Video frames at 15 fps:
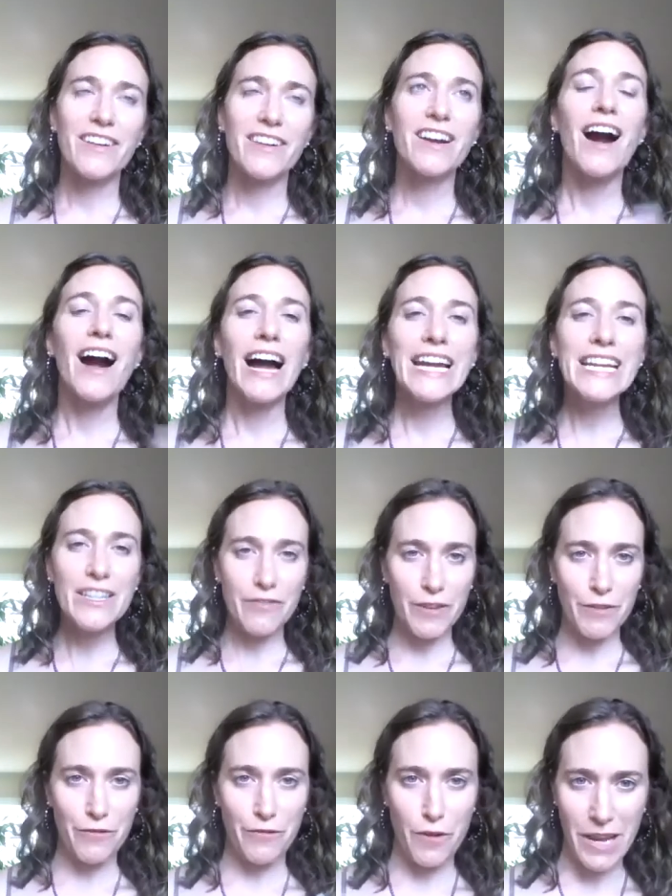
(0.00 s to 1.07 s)
kind of
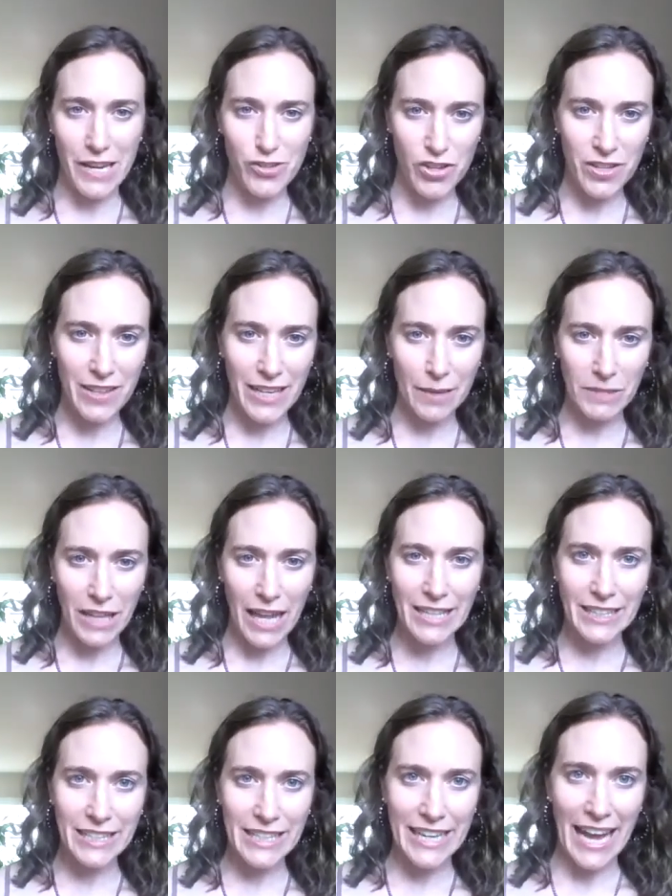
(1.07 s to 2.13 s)
information that I'm
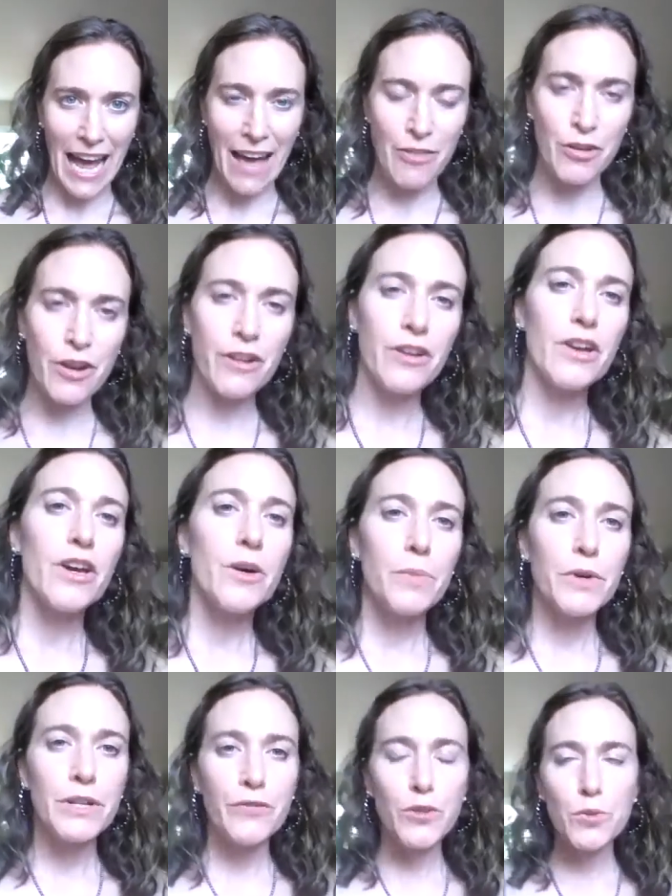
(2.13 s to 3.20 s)
likely to gather.
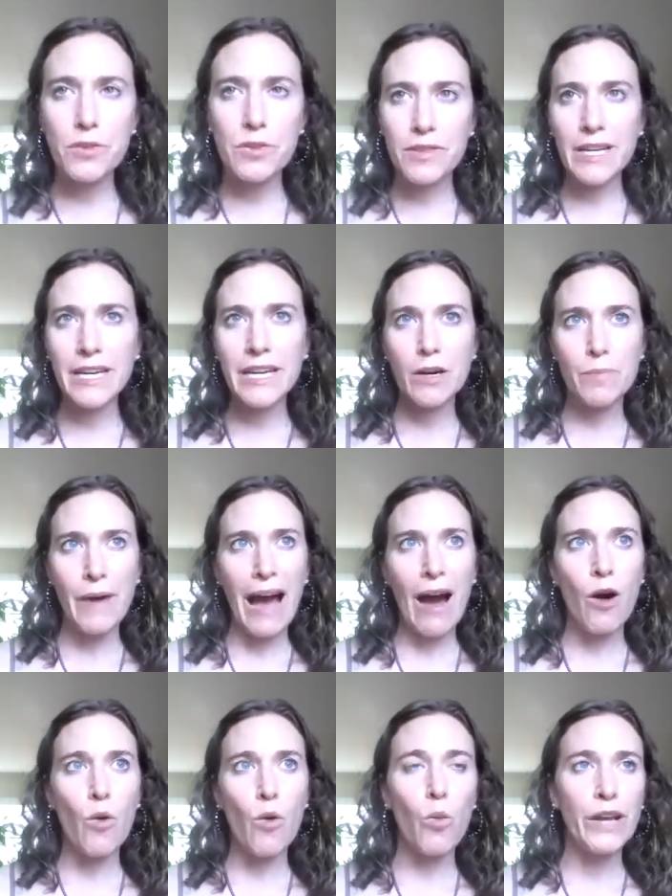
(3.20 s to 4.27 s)
But if you think
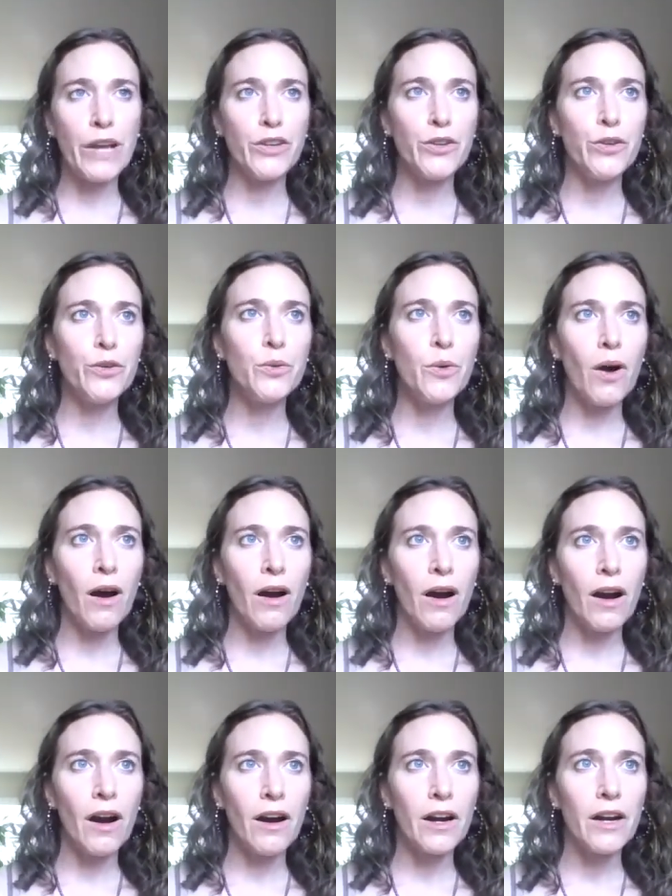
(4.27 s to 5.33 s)
about when
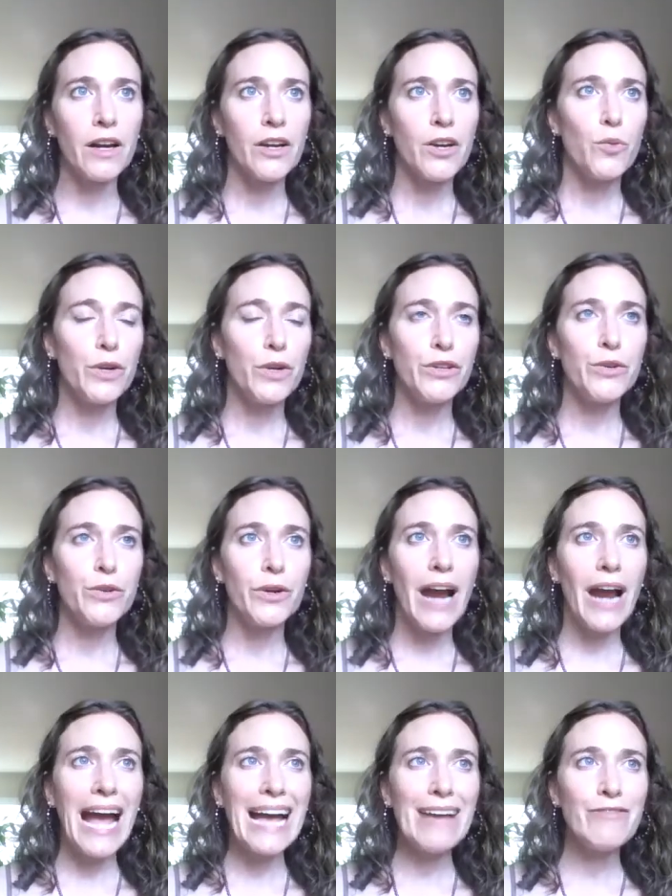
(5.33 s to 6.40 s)
you're
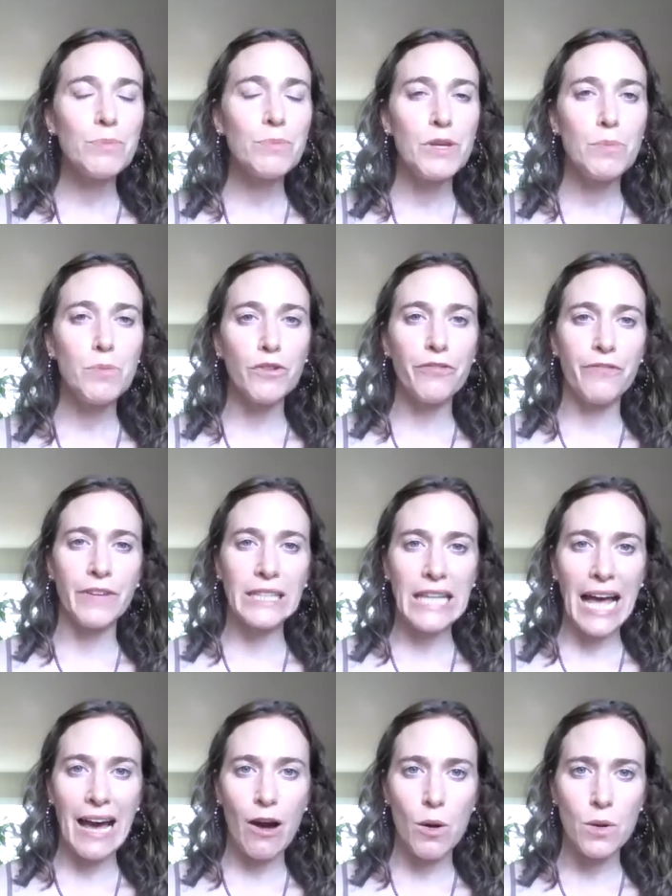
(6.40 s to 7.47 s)
having people fill
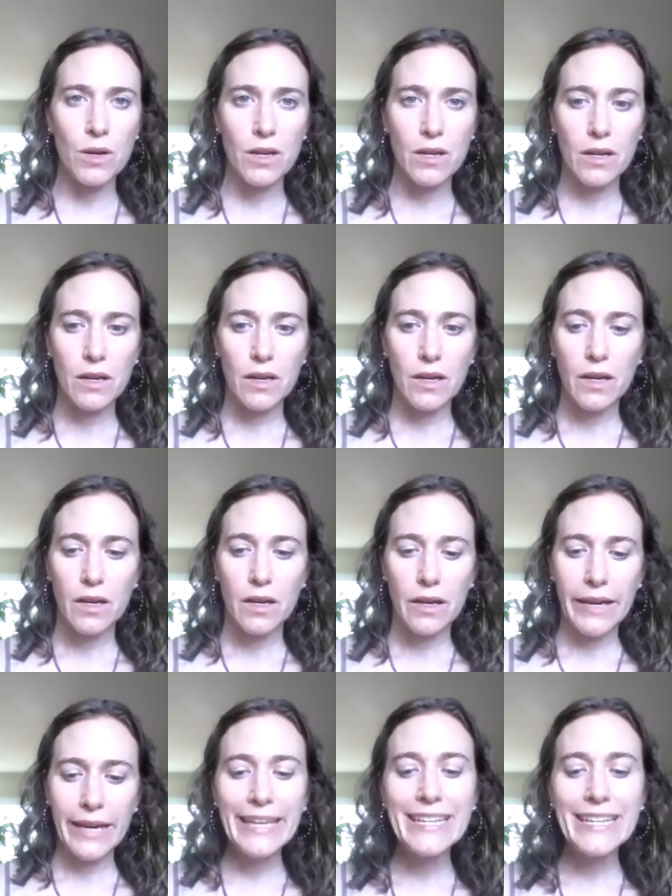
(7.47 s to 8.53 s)
out
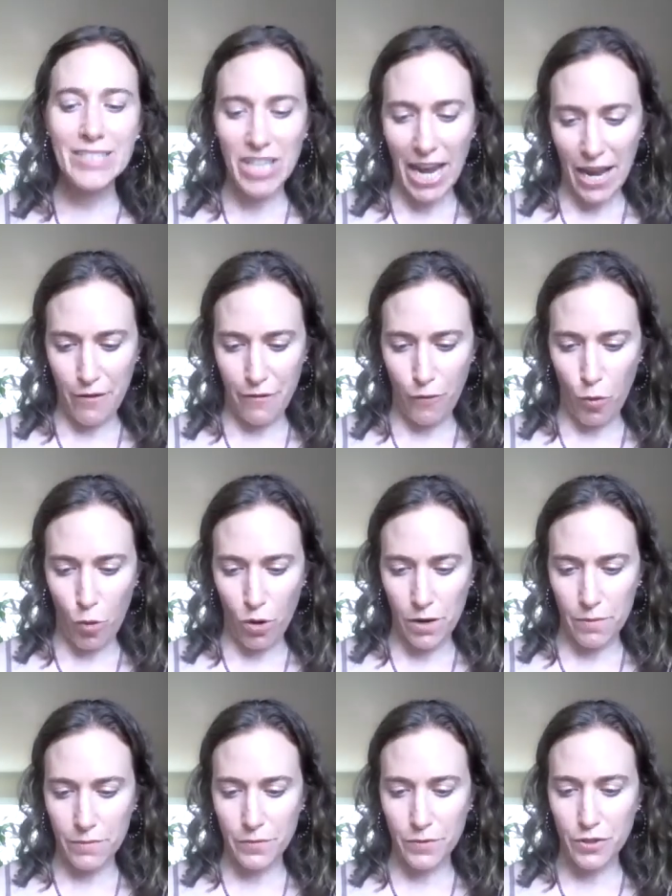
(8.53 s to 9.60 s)
an intake
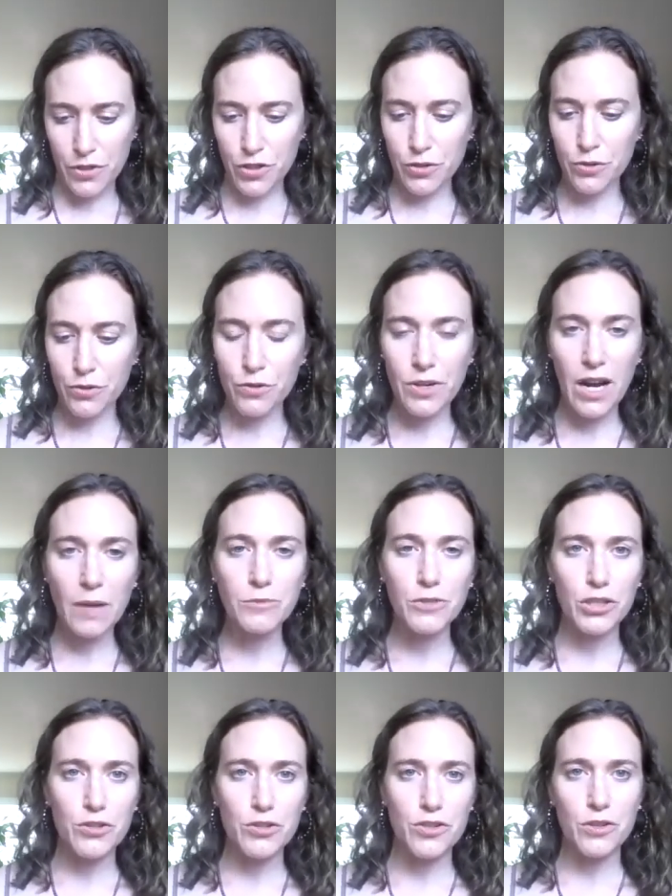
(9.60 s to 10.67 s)
form to come to
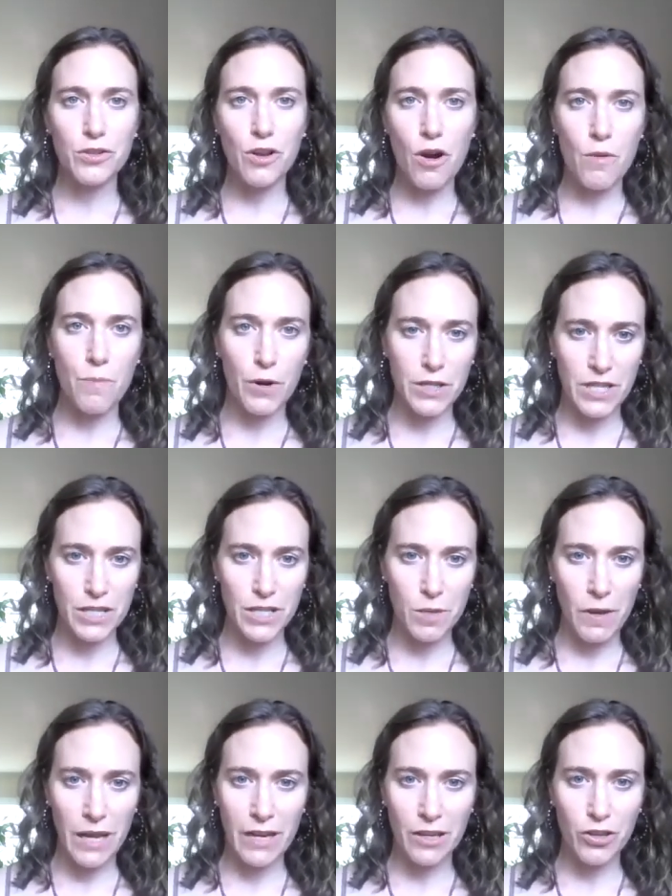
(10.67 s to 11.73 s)
your studio,
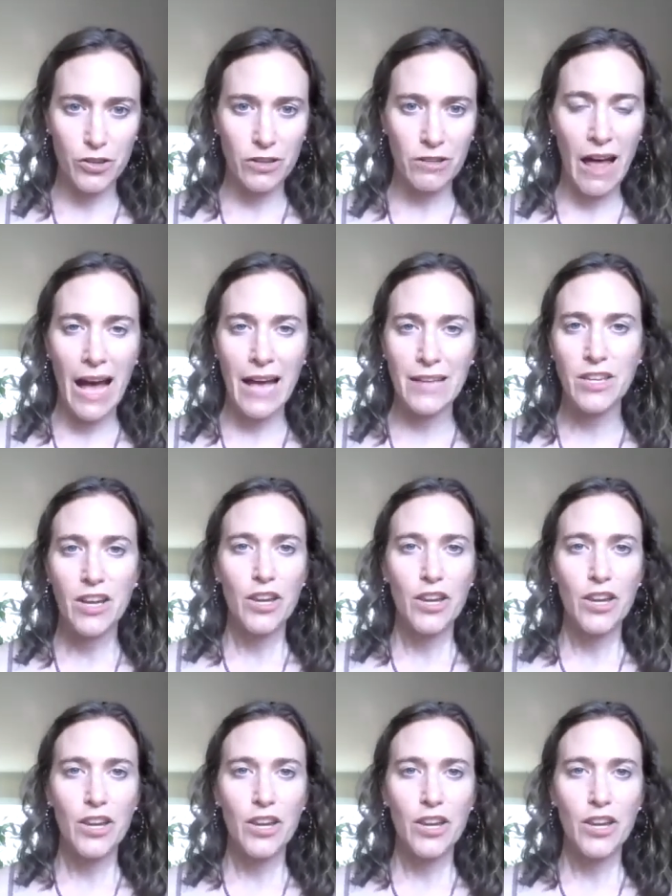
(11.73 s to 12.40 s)
participate in your class,